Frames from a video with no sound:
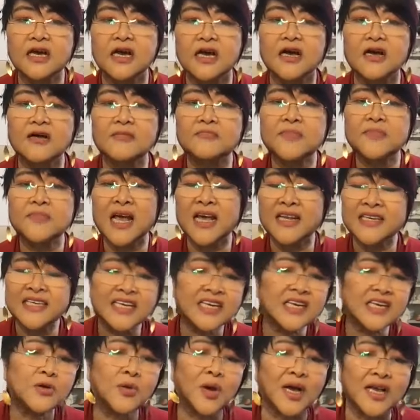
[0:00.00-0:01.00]
And
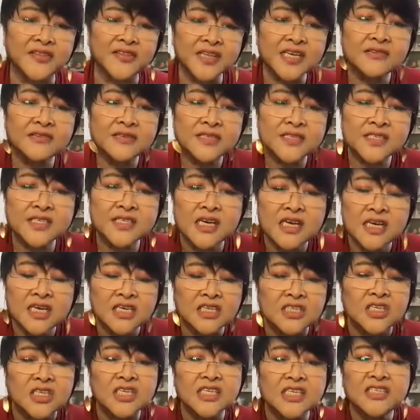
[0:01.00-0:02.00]
anyway, there is,
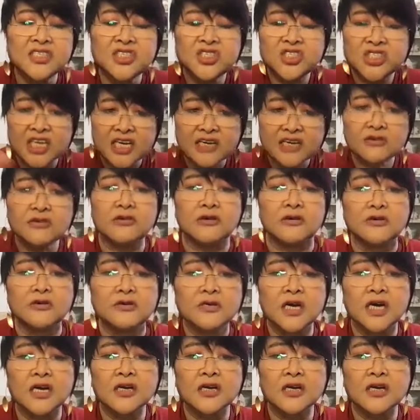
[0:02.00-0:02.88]
in general,